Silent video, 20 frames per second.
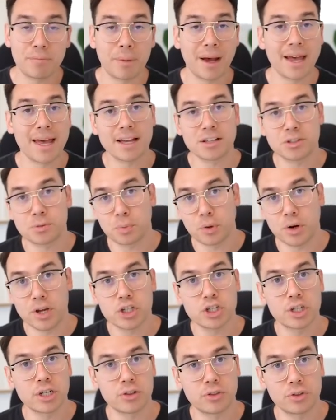by
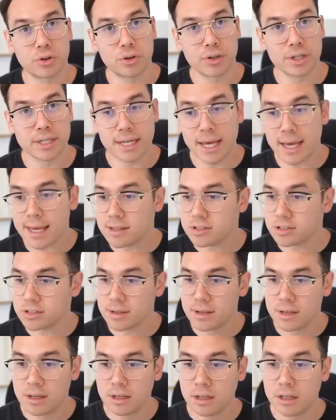expiration in 30 days,
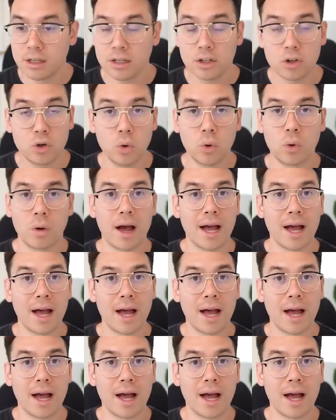cool.